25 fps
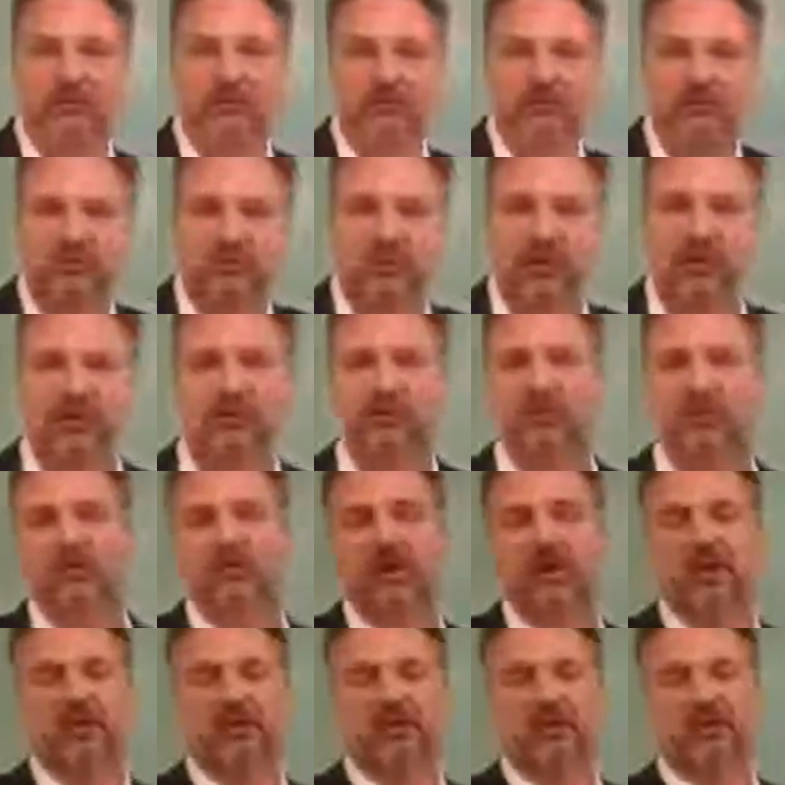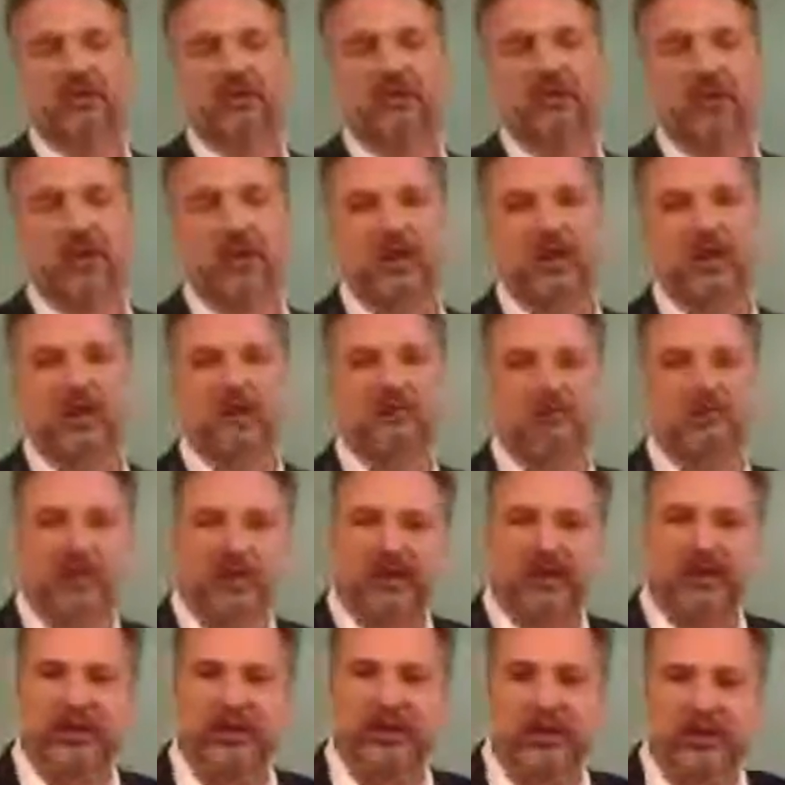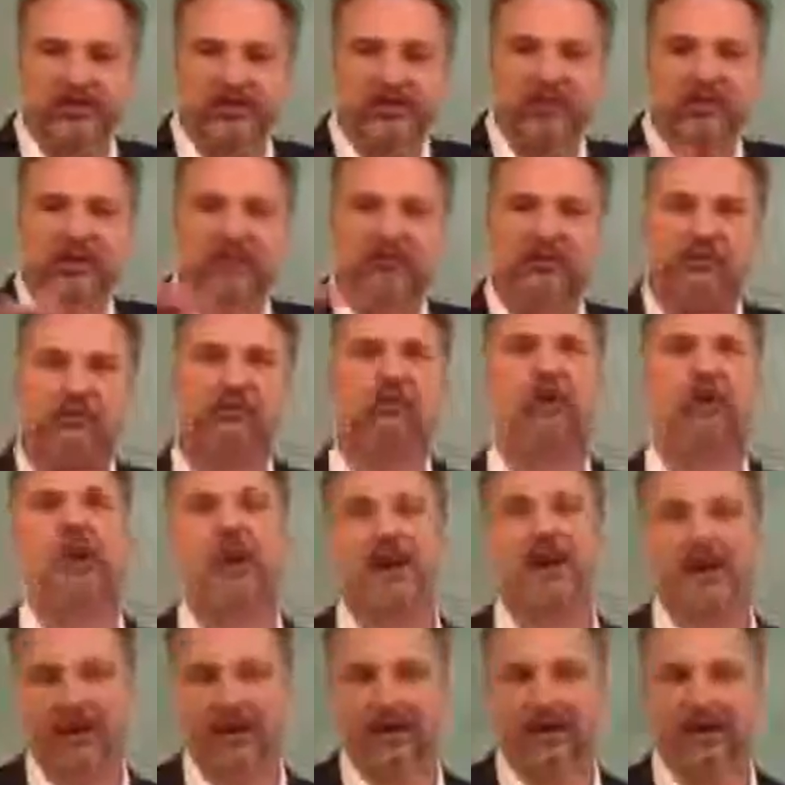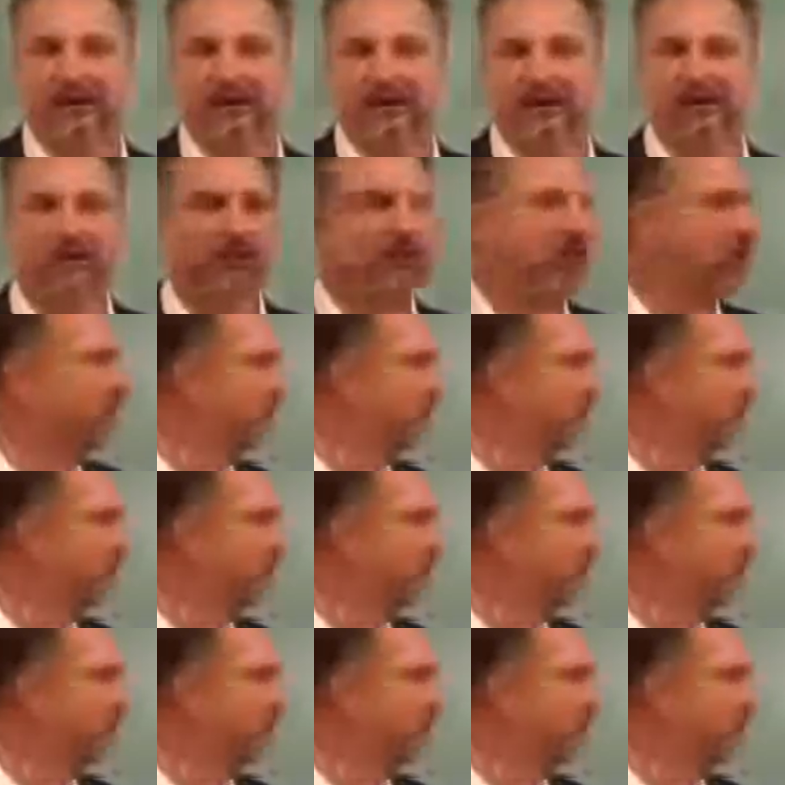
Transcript: and it's not going to be an even triangle.